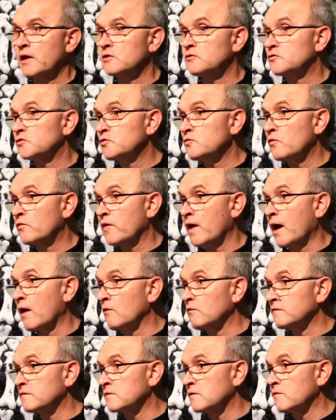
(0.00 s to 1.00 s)
faster, and he
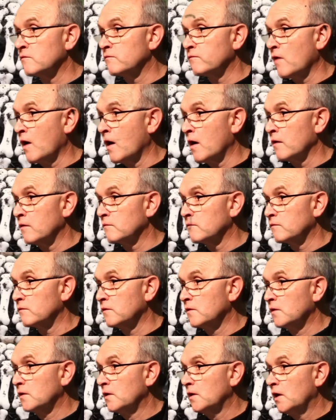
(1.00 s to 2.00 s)
muttered, "It's
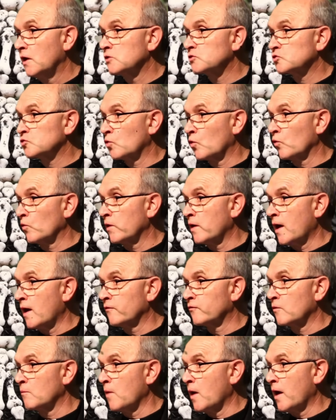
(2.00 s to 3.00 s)
what they want."
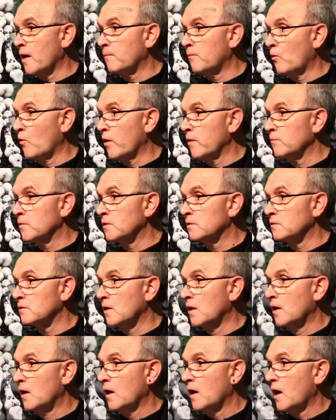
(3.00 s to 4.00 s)
Michael grabbed the
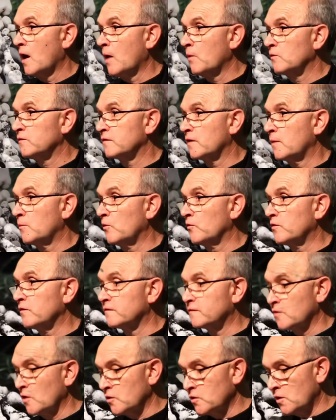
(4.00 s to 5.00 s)
hammer,
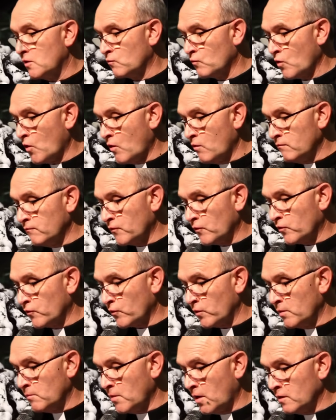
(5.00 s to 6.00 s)
and Robbie lunged,
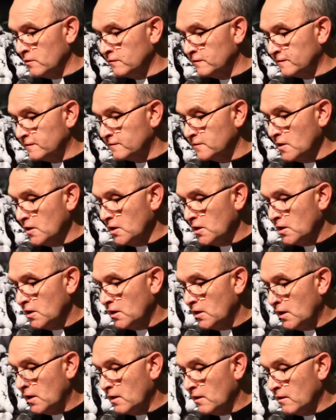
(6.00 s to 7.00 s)
his nails raking
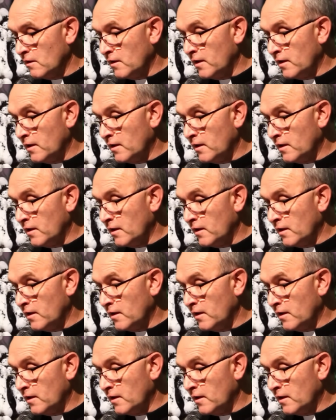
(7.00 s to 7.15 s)
Michael's